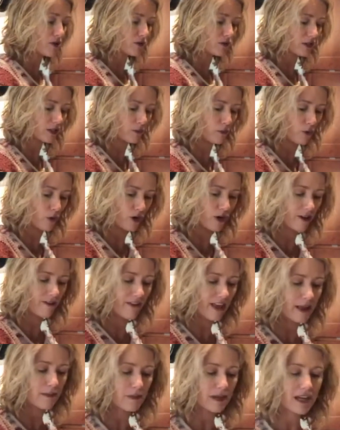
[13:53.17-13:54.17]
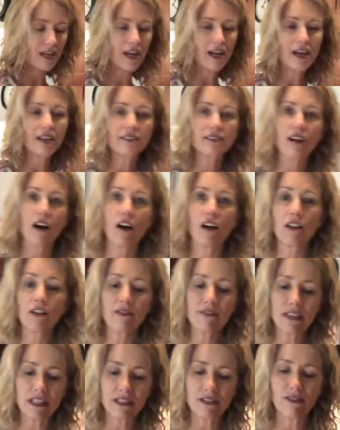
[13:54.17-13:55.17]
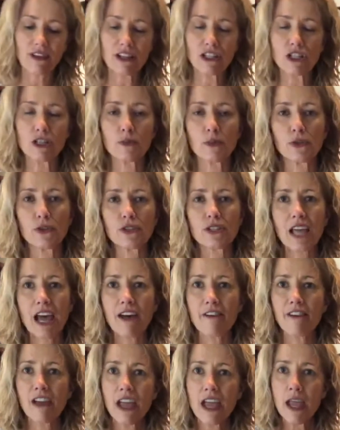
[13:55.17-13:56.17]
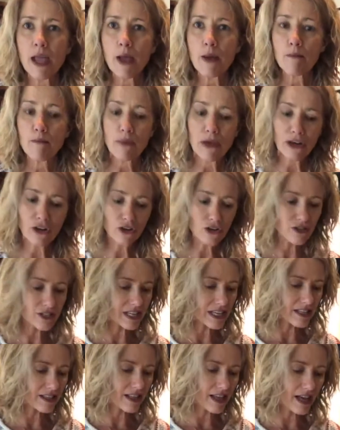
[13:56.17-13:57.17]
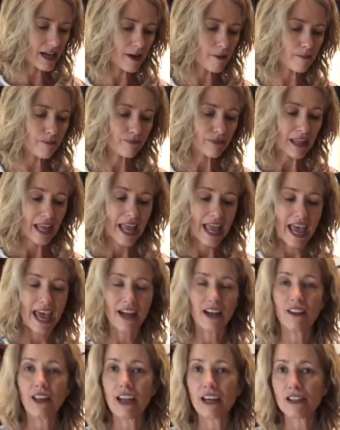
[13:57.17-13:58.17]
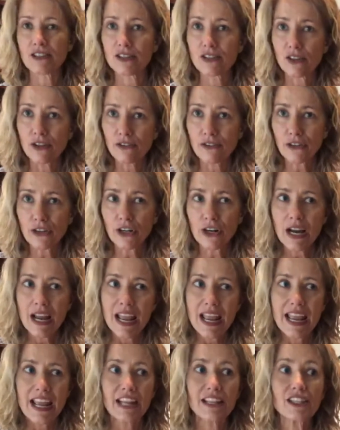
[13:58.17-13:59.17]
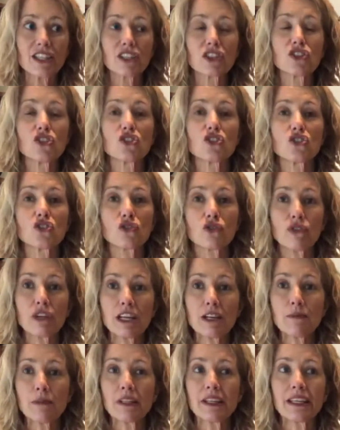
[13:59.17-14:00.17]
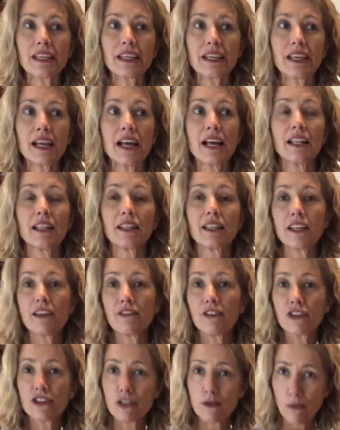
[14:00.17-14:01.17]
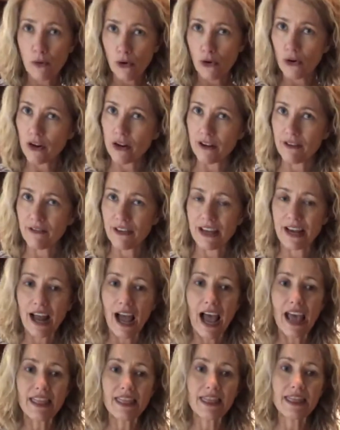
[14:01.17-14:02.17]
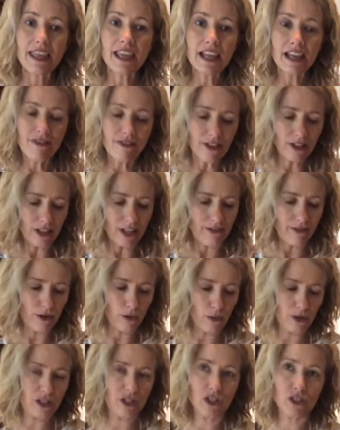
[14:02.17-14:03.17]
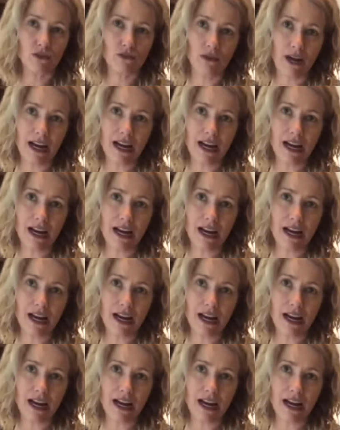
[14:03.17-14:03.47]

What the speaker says: supportive. And because all of these vegetables have bitters in them and a lot of sulfur, it's extremely liver supportive. And I think of the liver, which is right